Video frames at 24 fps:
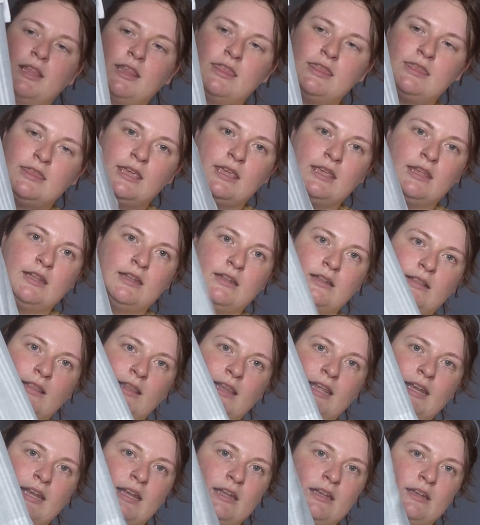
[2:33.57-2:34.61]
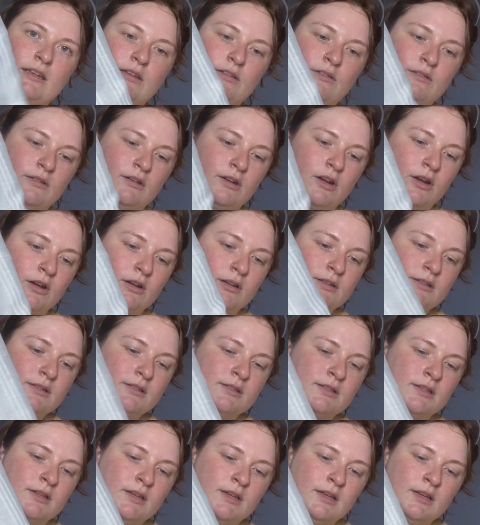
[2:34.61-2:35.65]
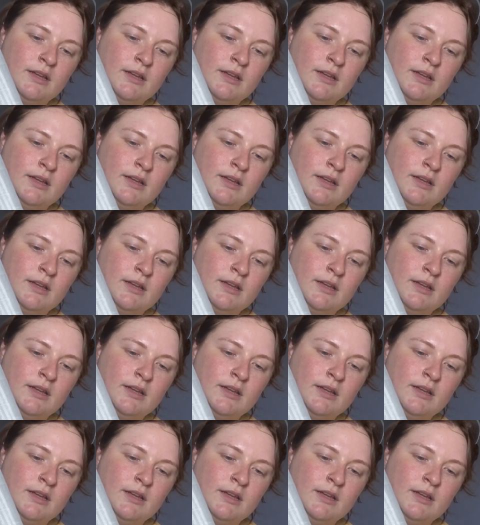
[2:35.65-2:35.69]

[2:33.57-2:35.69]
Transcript: thin linen curtains.